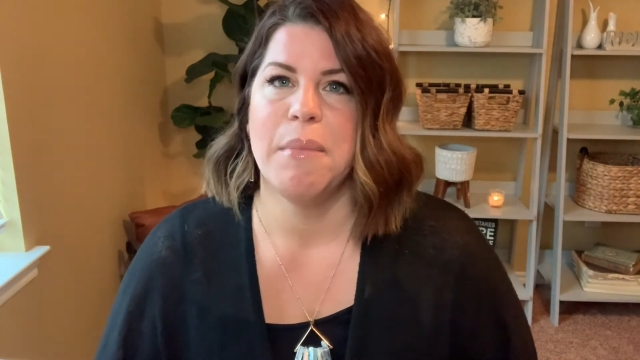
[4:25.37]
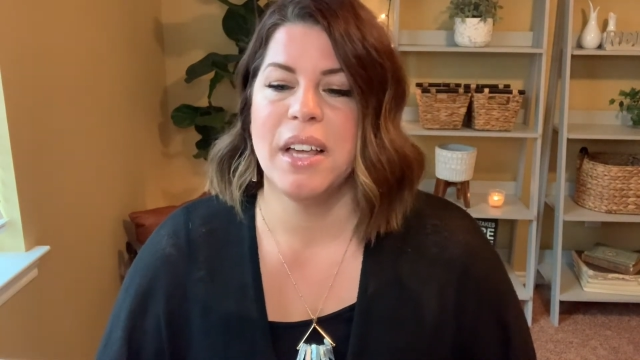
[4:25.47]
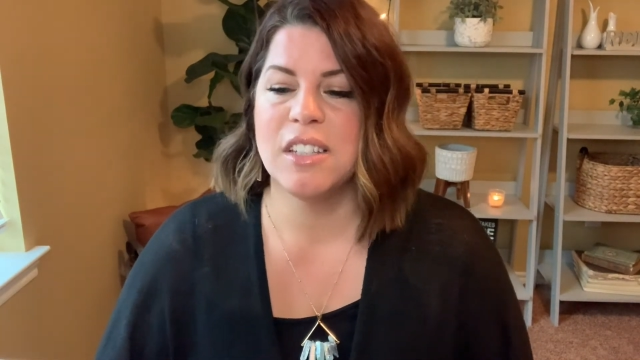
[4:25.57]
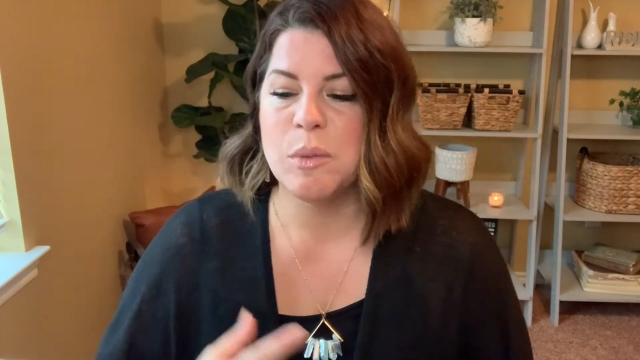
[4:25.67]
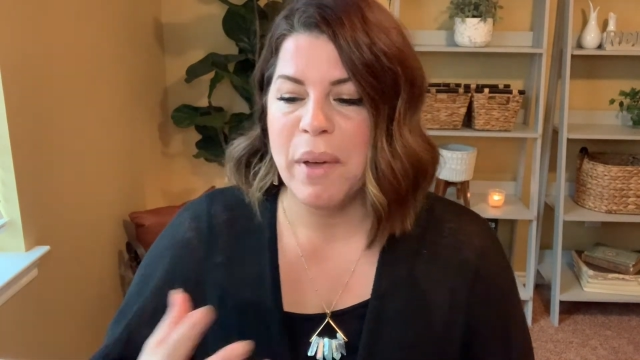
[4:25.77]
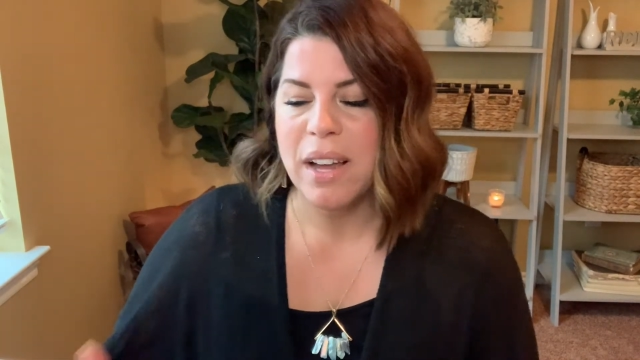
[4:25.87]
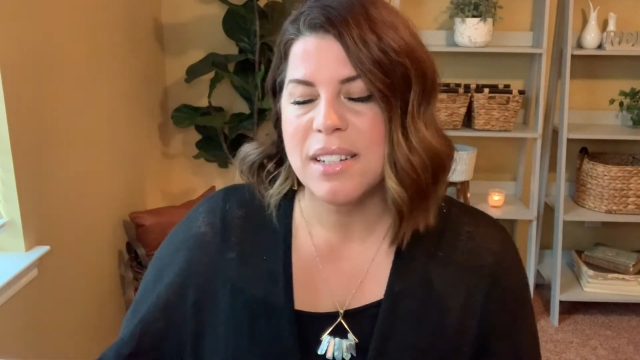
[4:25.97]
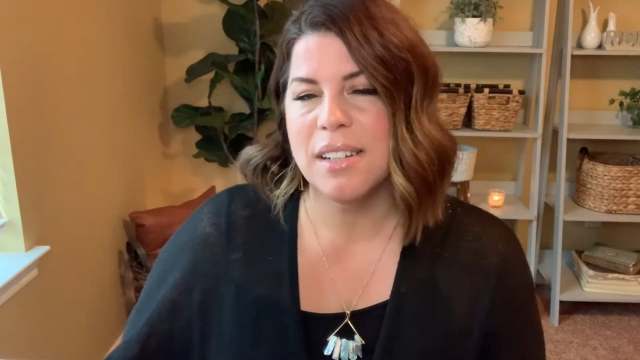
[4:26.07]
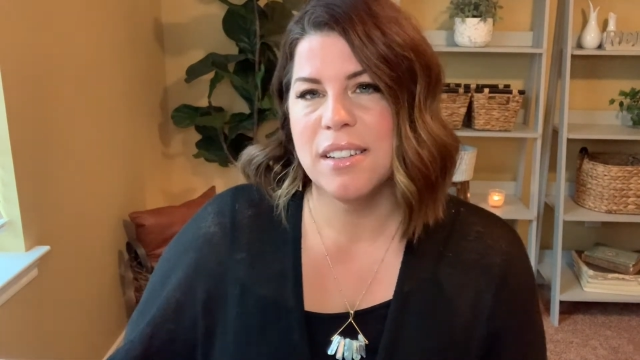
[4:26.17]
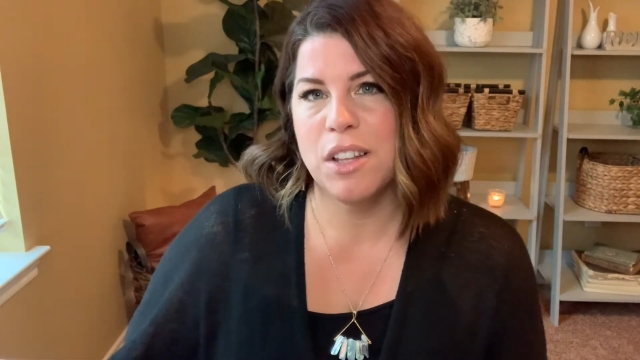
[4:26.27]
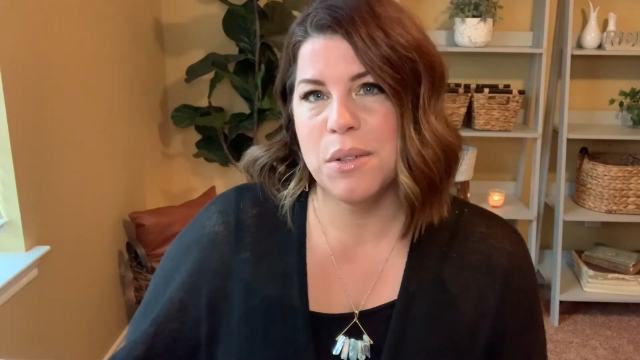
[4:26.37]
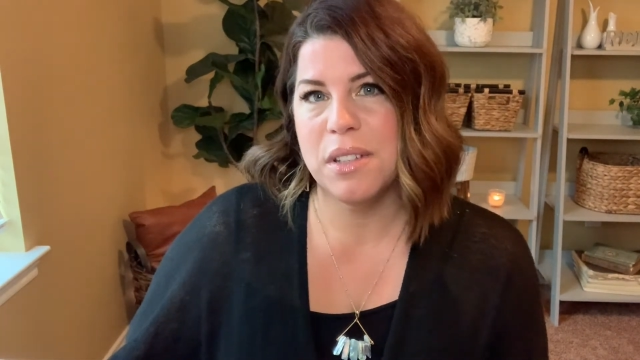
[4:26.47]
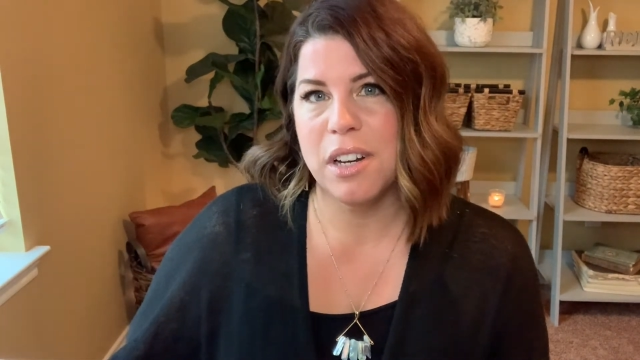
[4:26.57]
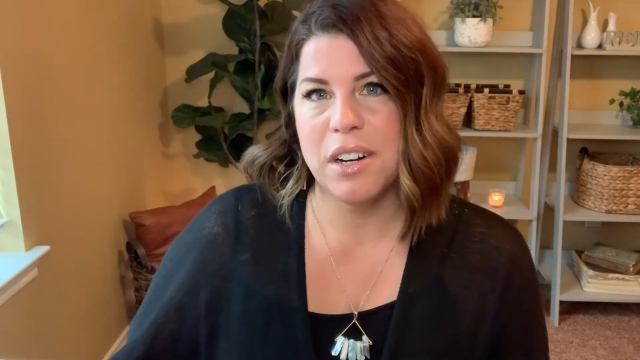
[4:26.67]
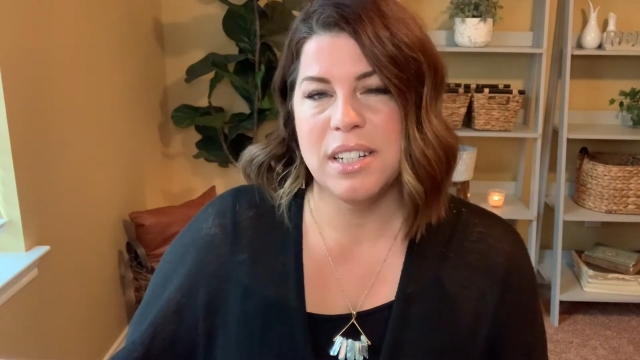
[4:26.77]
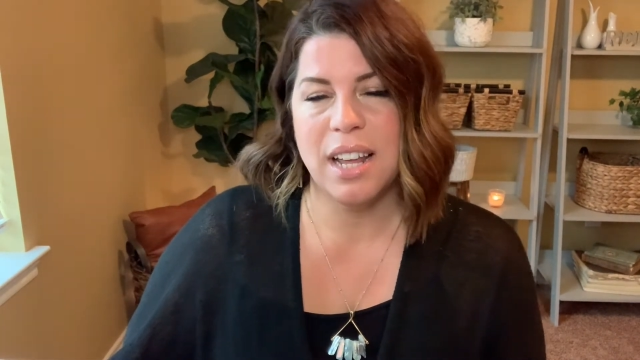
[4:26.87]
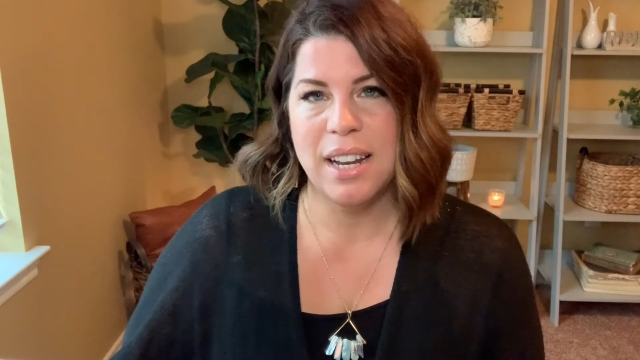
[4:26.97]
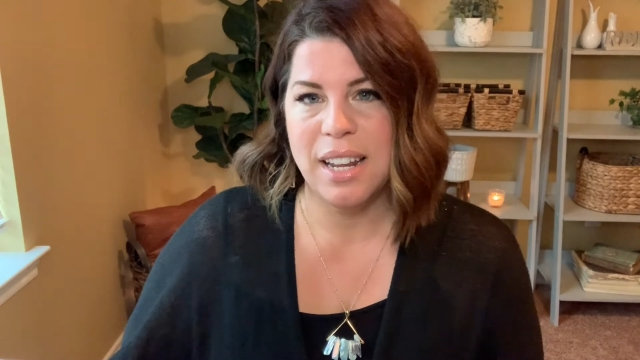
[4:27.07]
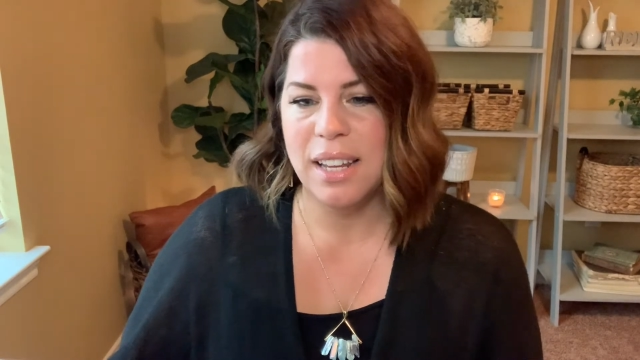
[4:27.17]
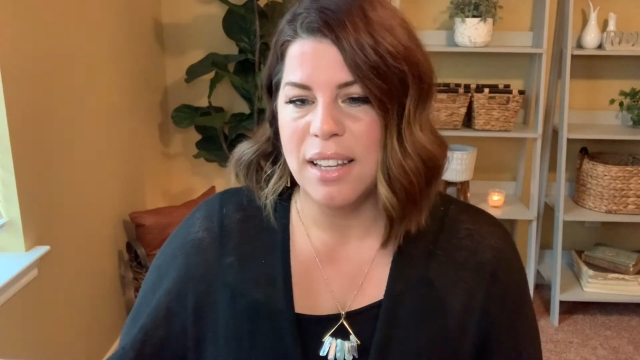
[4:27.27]
Expect those that are
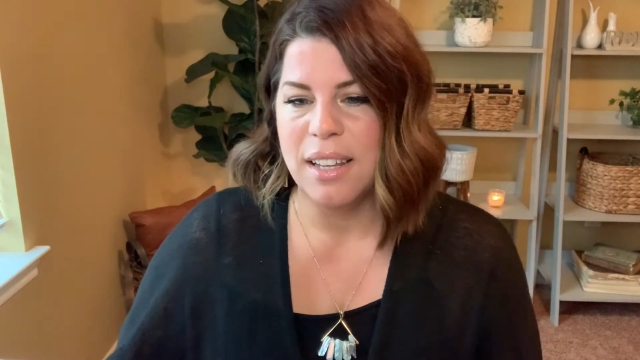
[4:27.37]
attending